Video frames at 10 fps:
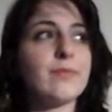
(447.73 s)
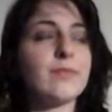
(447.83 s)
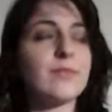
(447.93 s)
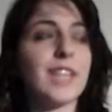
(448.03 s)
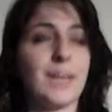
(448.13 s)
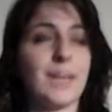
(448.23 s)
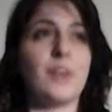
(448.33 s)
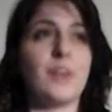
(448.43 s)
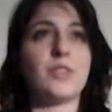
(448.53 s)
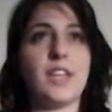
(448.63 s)
then I'm
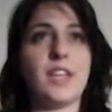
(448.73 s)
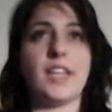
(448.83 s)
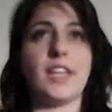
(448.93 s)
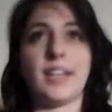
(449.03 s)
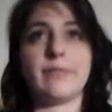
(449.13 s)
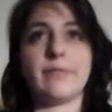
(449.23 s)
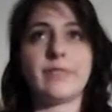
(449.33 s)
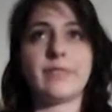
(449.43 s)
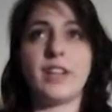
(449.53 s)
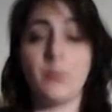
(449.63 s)
also taking
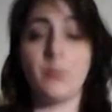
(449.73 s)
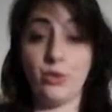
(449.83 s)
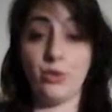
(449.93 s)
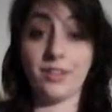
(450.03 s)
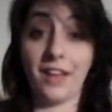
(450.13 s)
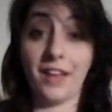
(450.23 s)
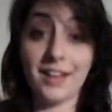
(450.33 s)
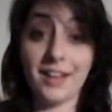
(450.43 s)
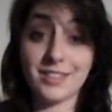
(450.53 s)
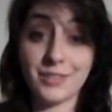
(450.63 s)
a music class.